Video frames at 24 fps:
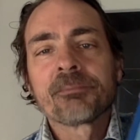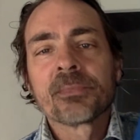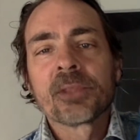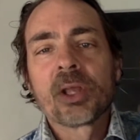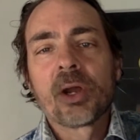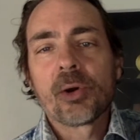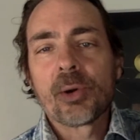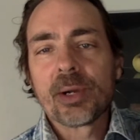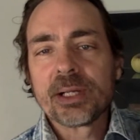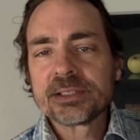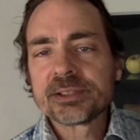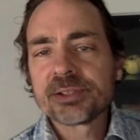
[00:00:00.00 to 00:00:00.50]
All
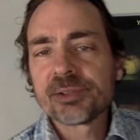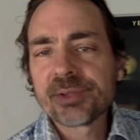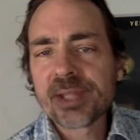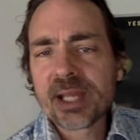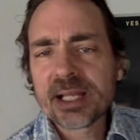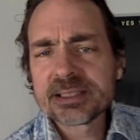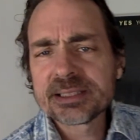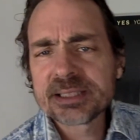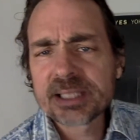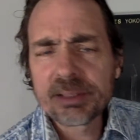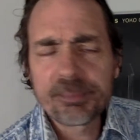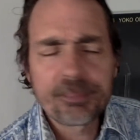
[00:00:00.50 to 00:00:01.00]
right, so
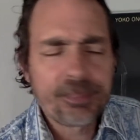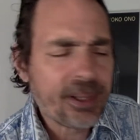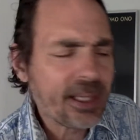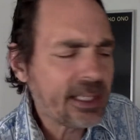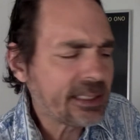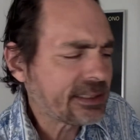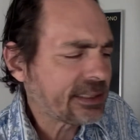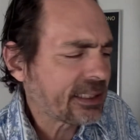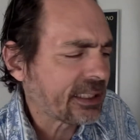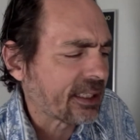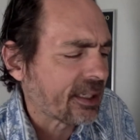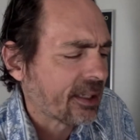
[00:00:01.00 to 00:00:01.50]
that's the
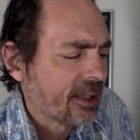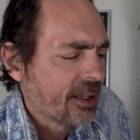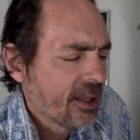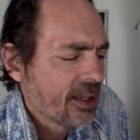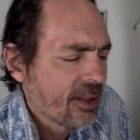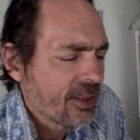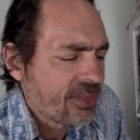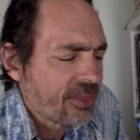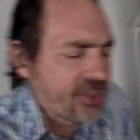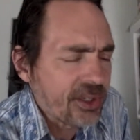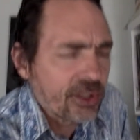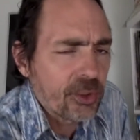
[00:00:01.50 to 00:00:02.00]
basic
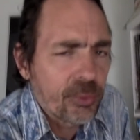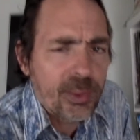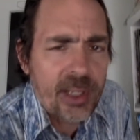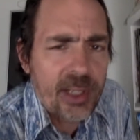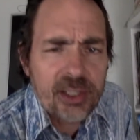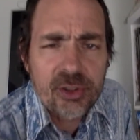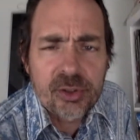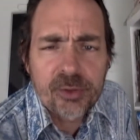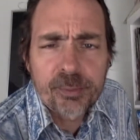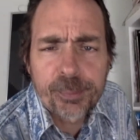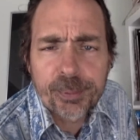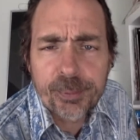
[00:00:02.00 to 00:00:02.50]

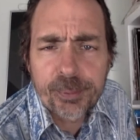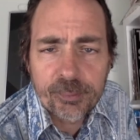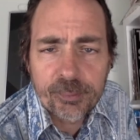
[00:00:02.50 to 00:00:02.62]
theoretical